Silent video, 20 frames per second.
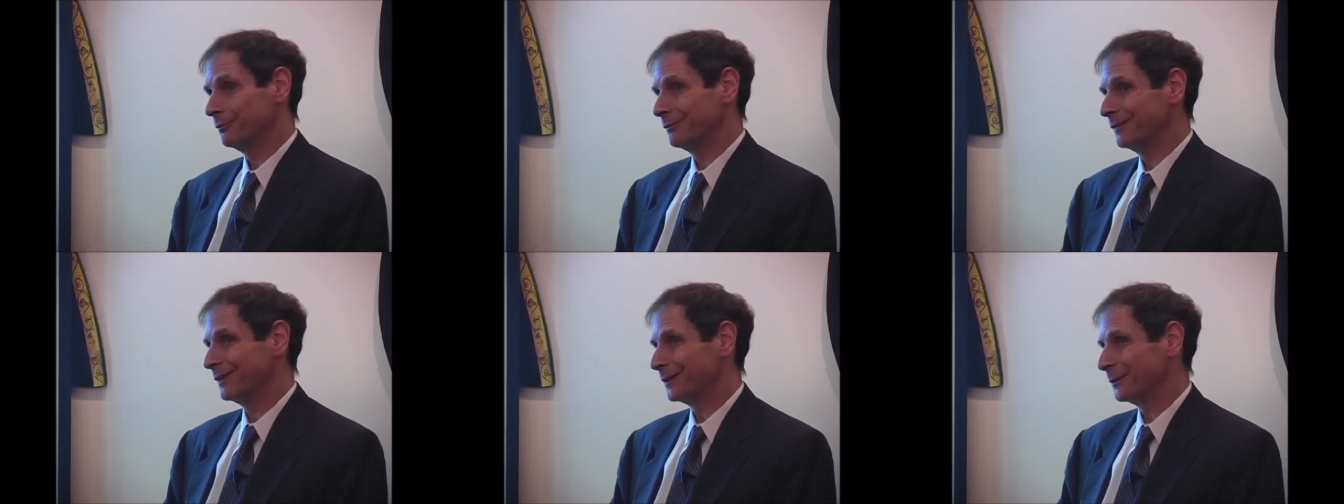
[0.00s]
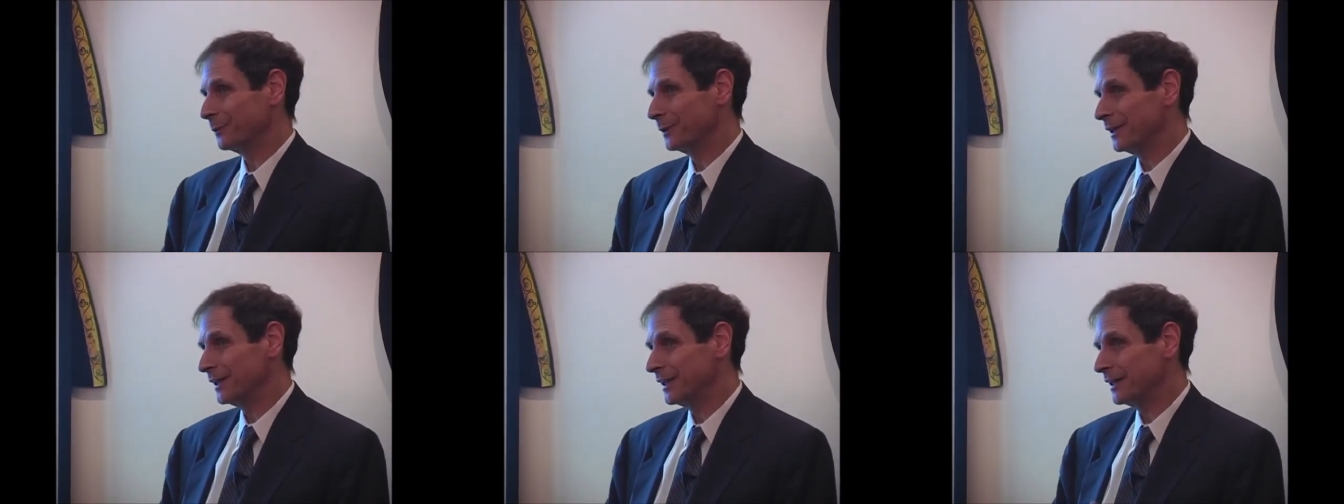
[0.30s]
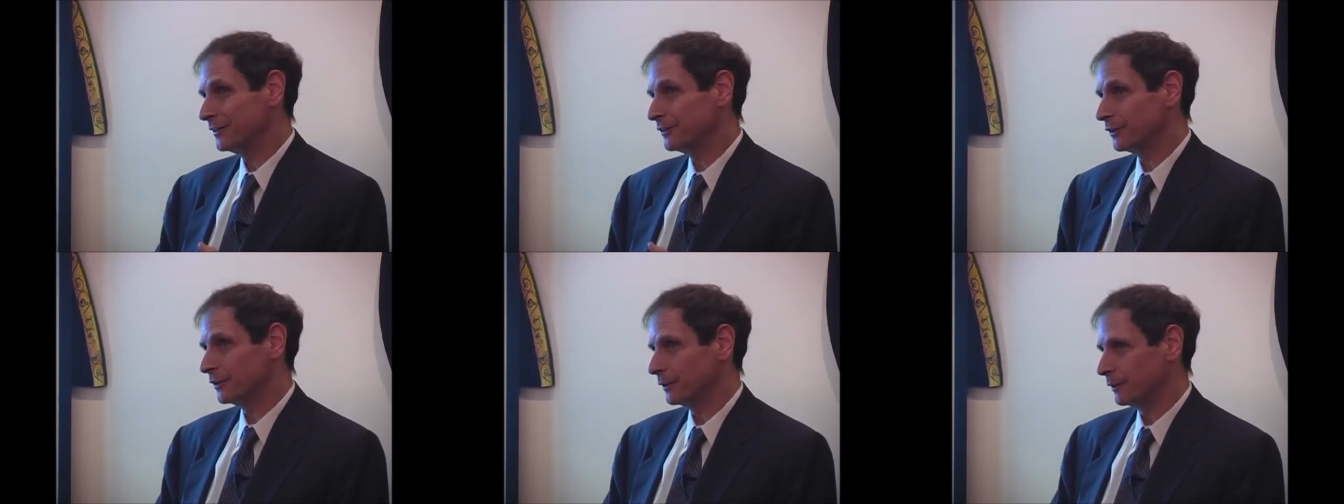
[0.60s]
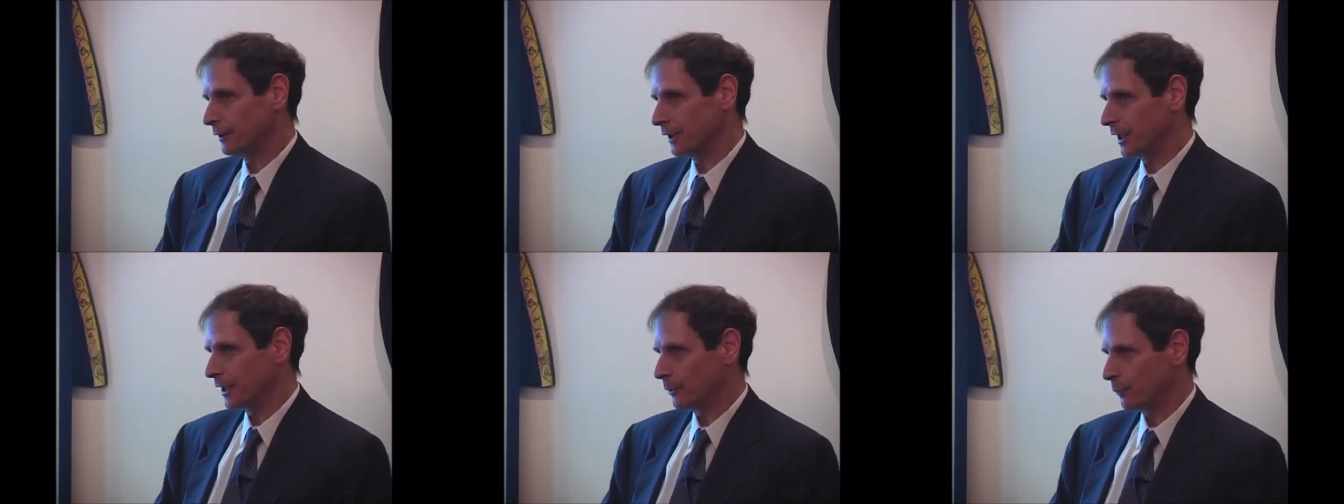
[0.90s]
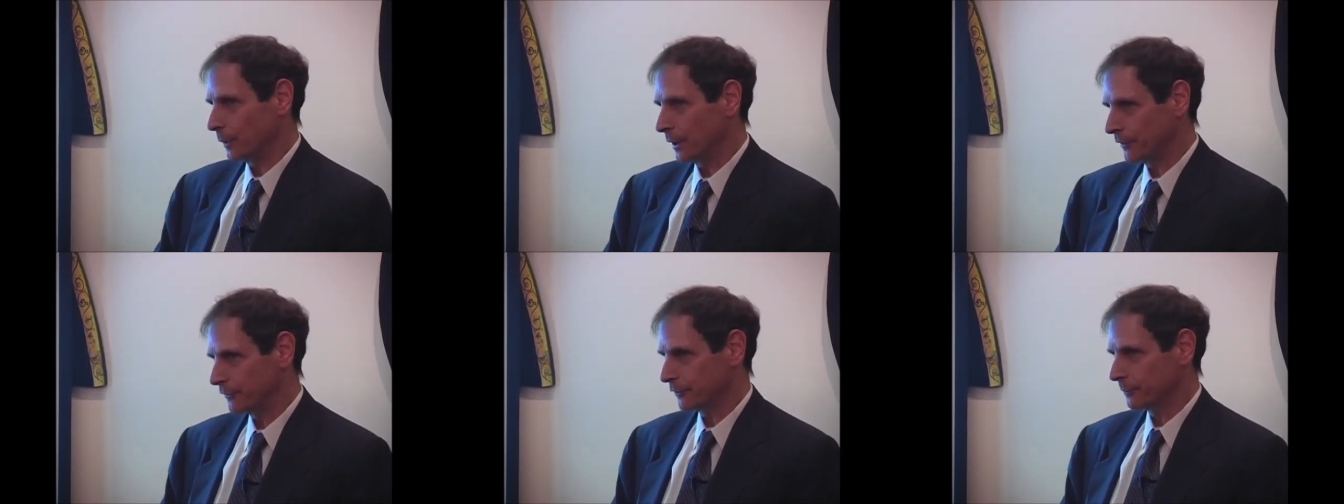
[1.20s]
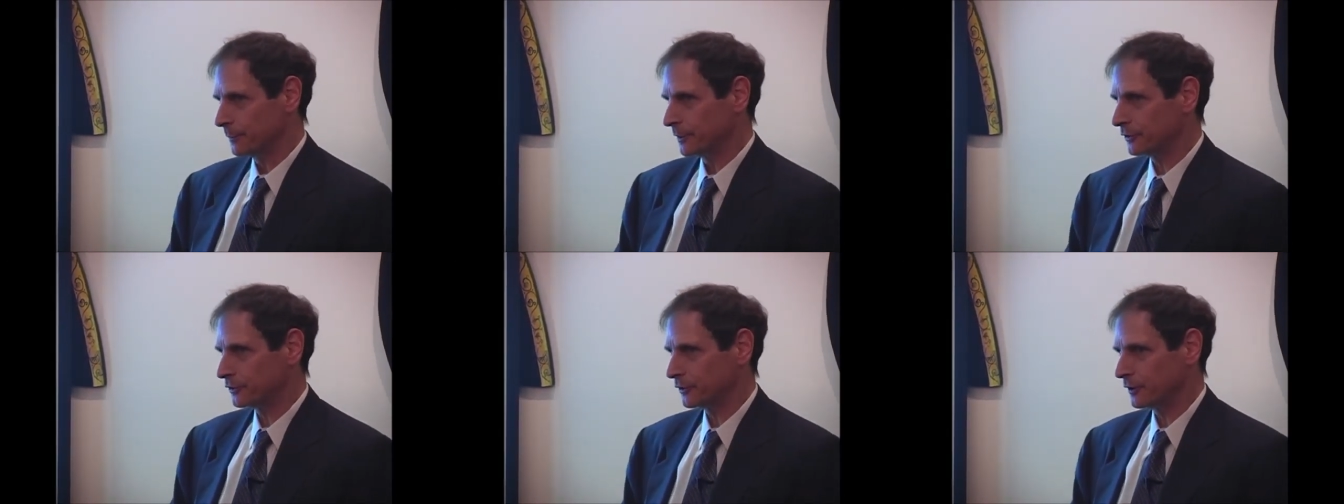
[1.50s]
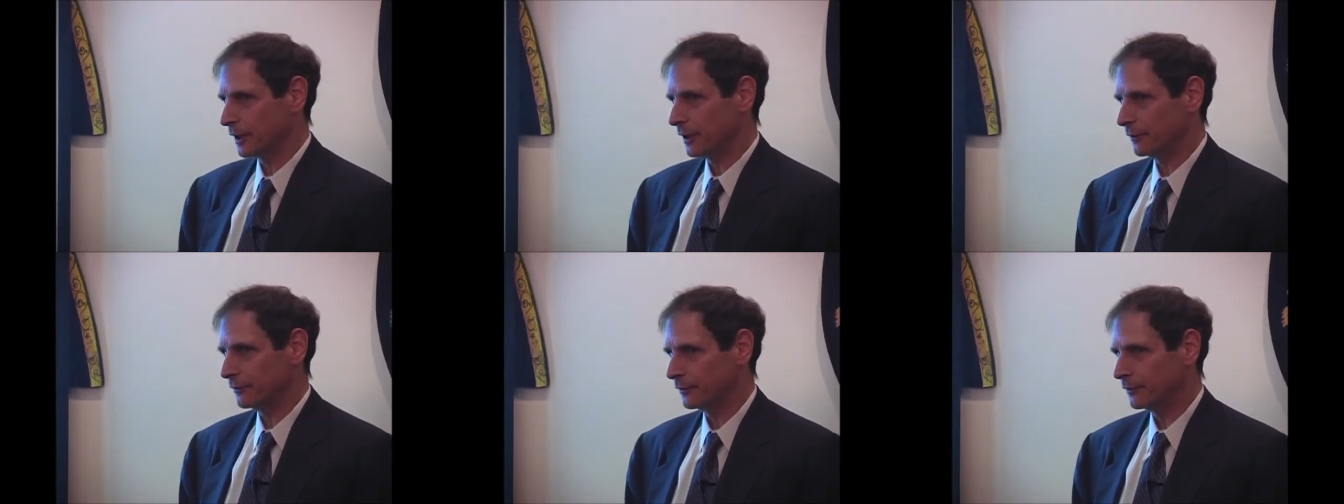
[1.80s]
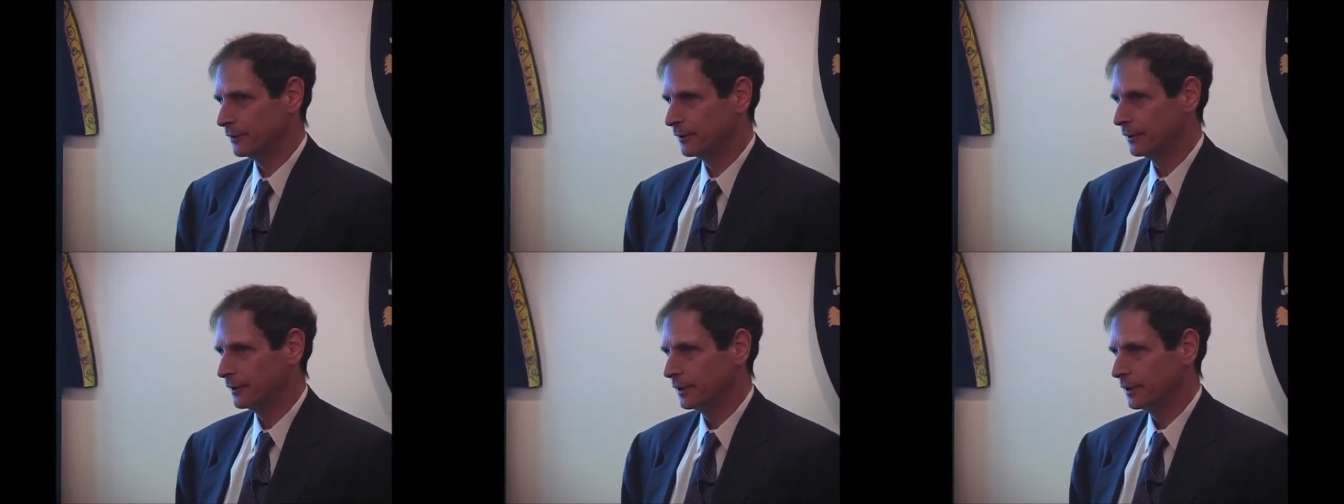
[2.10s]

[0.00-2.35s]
know, we need to get away from this stuff.